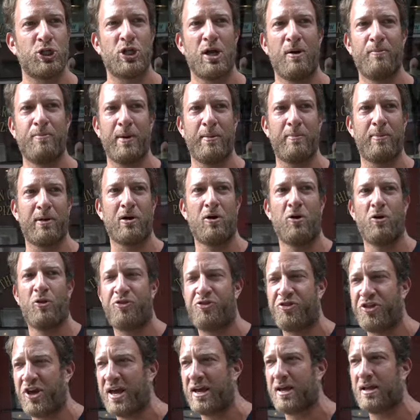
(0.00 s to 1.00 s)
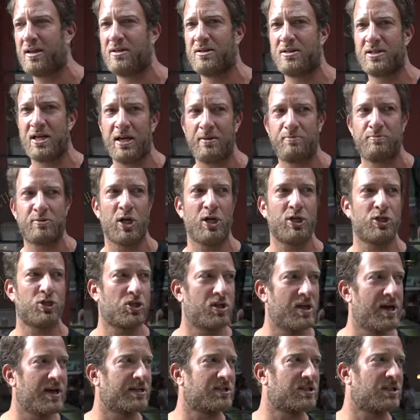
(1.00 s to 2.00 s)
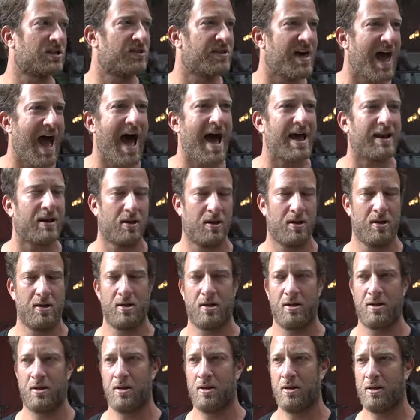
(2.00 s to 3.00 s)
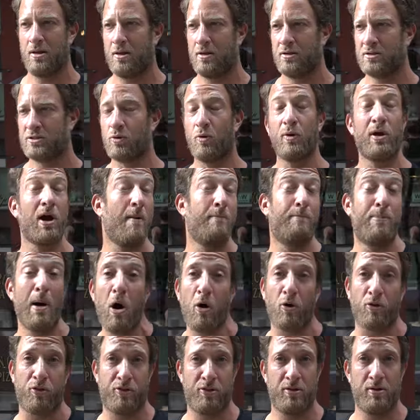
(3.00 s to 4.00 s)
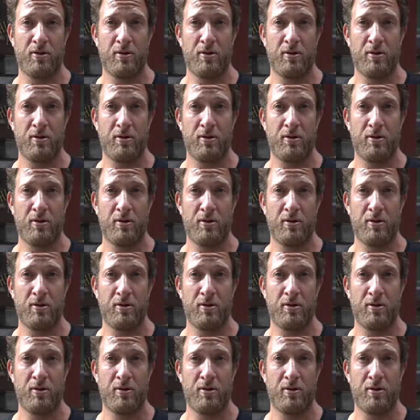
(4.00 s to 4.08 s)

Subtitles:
Some people are going thin, deep dish, this, that. So we got both.